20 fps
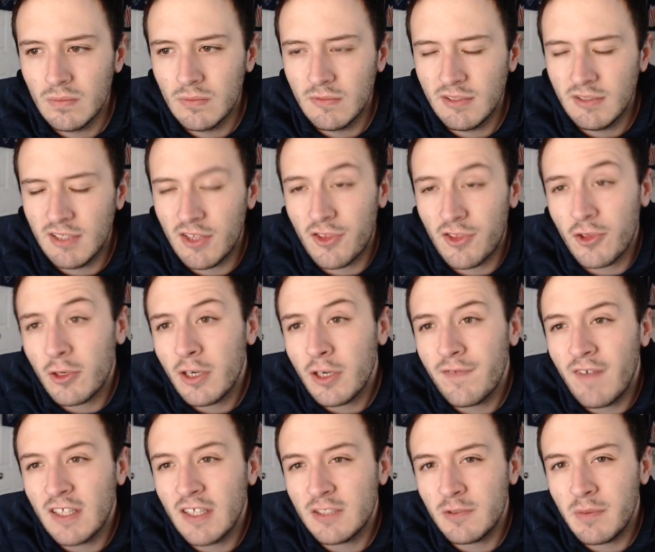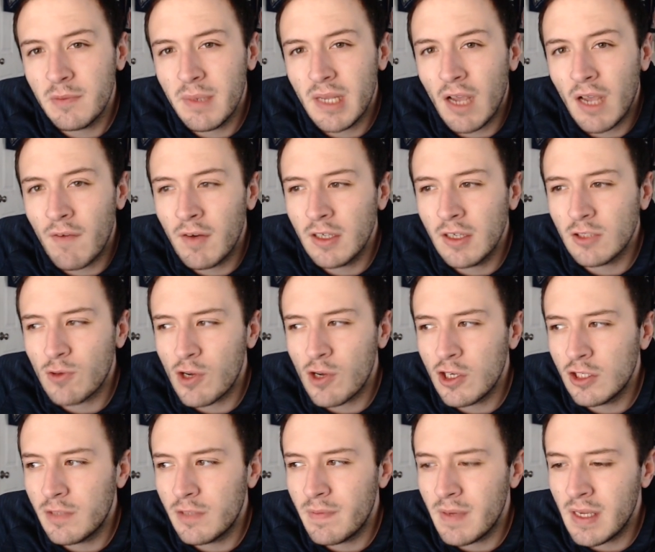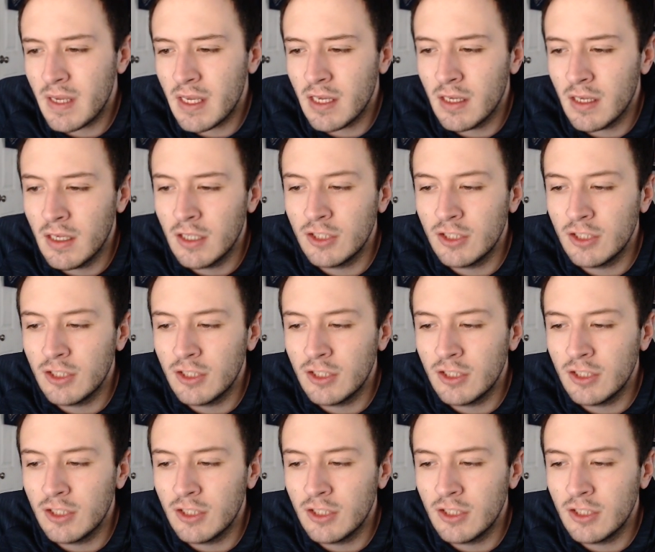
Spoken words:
The third defenseman recover is going to be